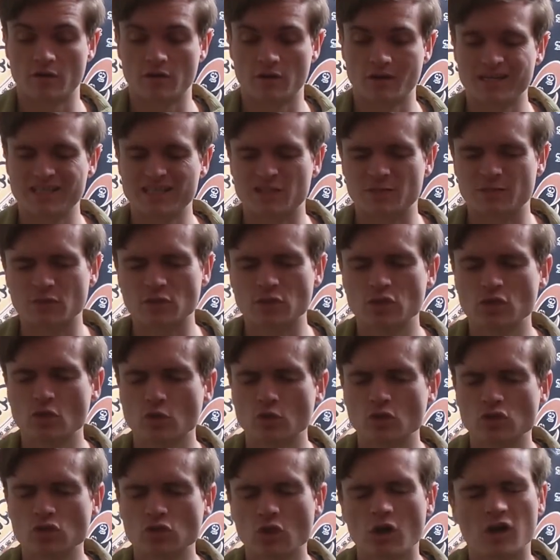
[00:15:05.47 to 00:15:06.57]
It has to be so
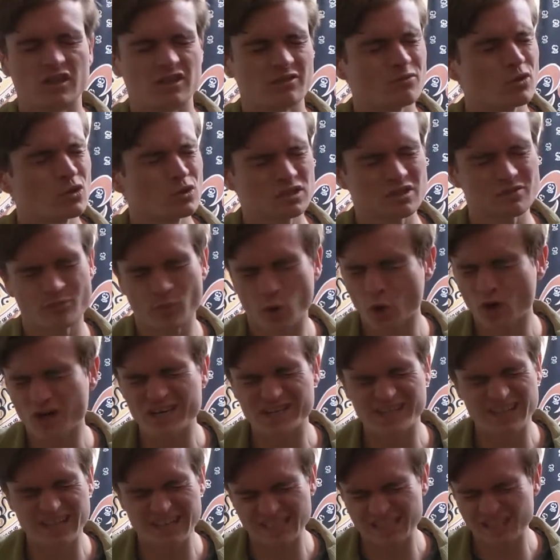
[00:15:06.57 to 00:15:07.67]
strong, the most
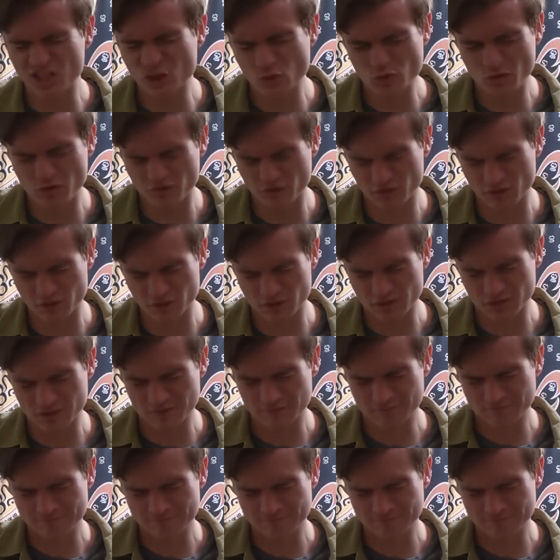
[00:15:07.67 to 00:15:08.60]
important thing in the universe.